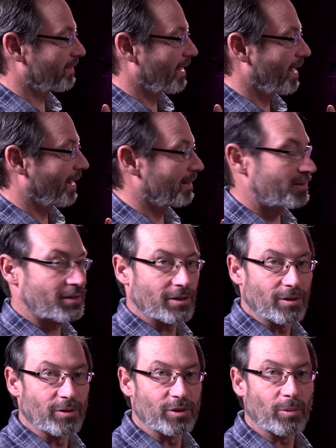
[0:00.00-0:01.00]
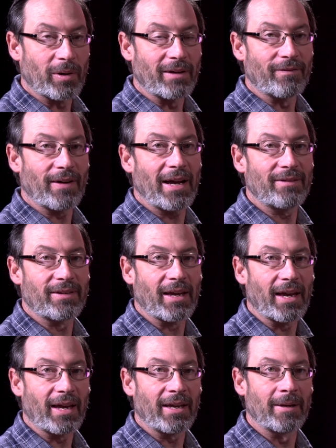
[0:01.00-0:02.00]
that to
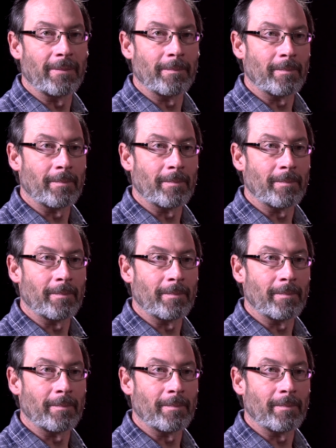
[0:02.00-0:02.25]
25K.